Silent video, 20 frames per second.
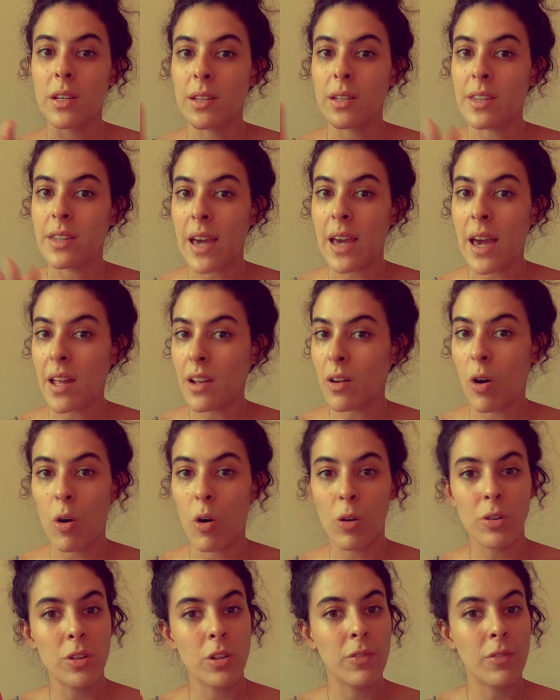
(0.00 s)
get
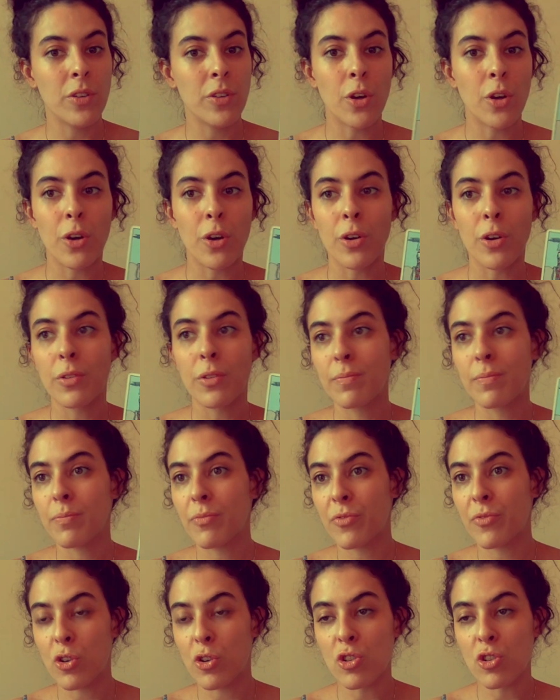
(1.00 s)
all of your
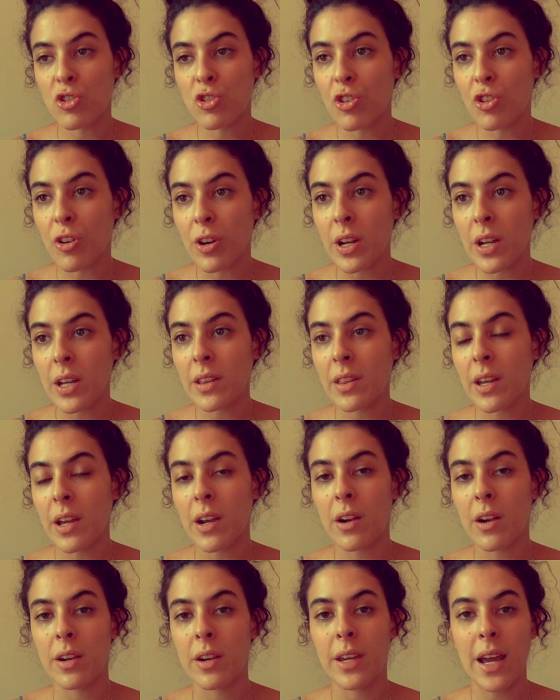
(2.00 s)
furniture in
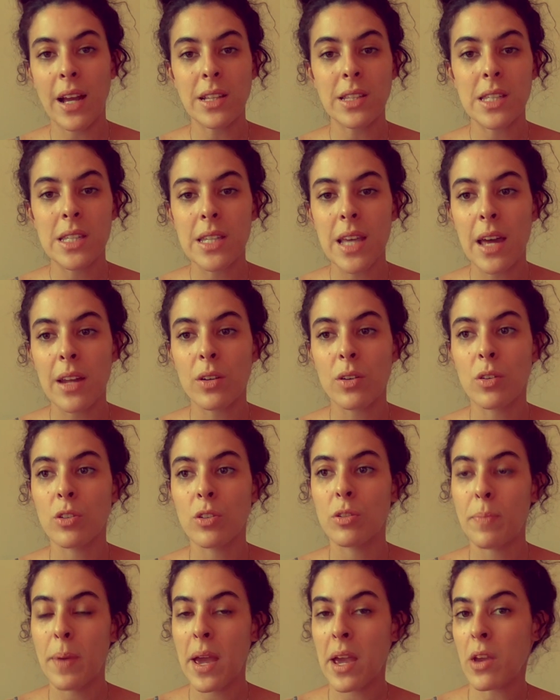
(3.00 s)
there, get
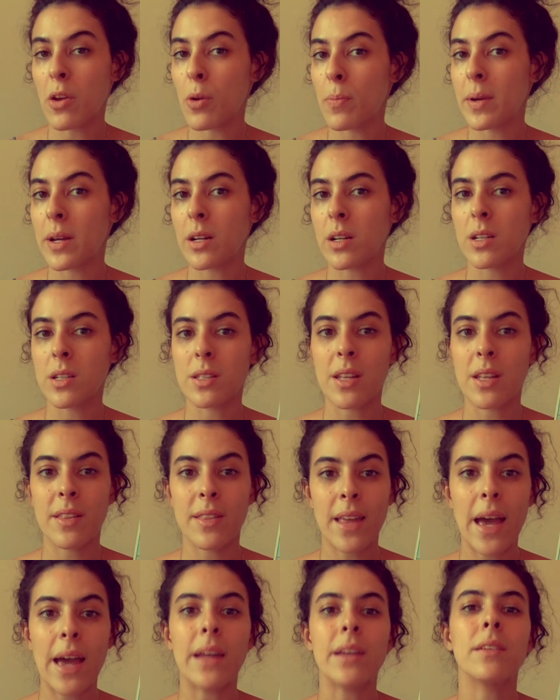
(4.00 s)
settled, pay your bills, and
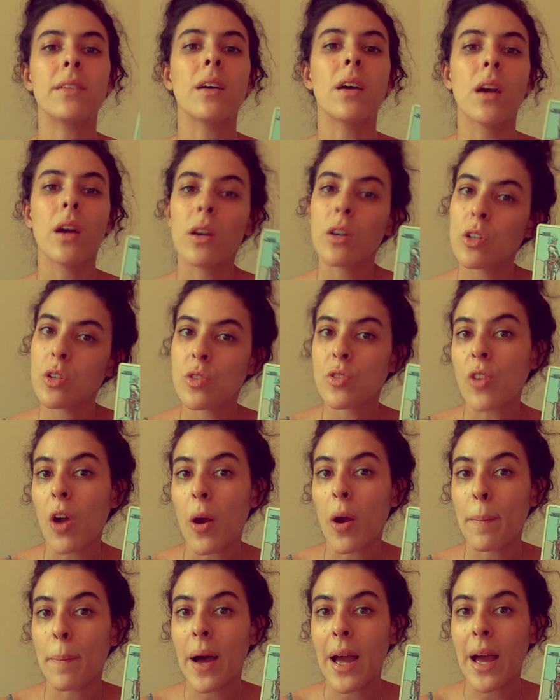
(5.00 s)
then
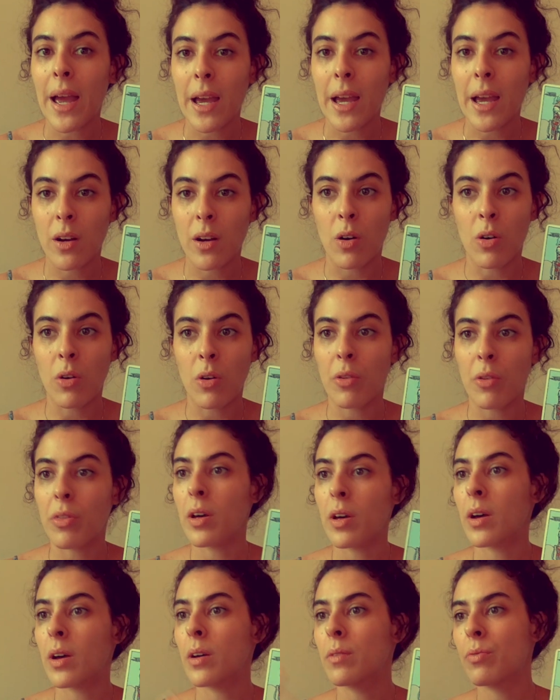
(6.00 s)
start buying all
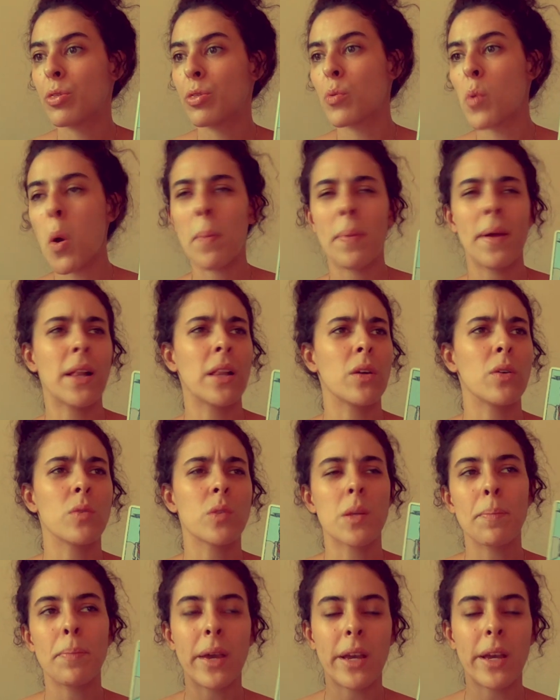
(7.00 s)
the throw pillows
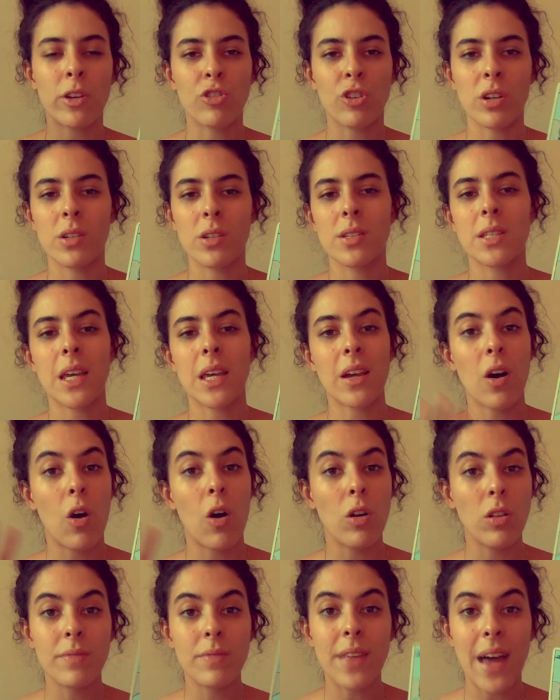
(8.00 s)
and pictures. Like,
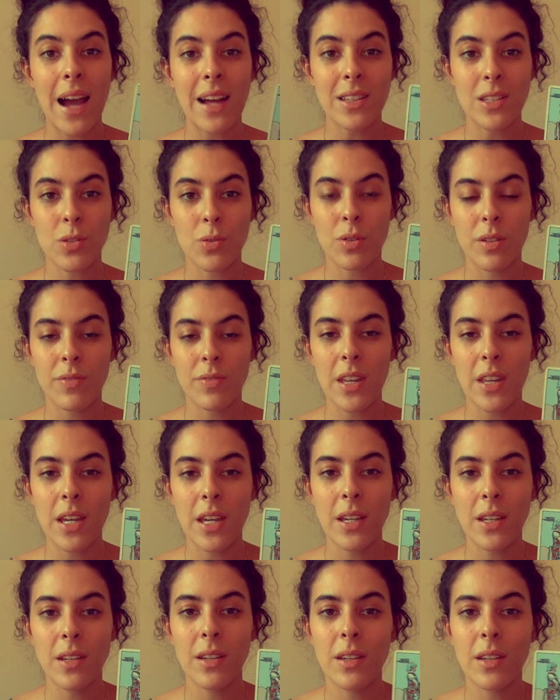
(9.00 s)
all of that sort of
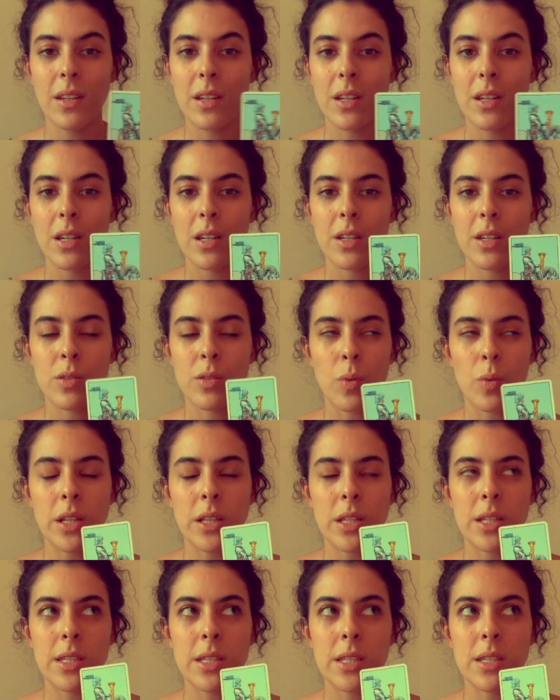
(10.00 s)
thing is
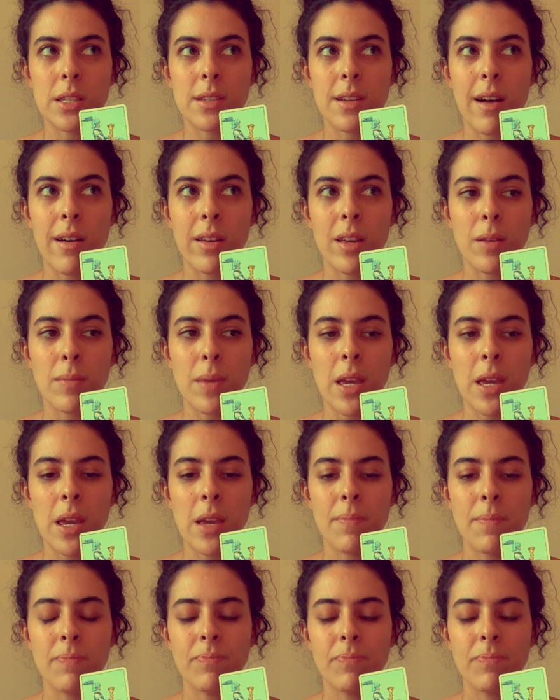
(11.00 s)
what this is telling me.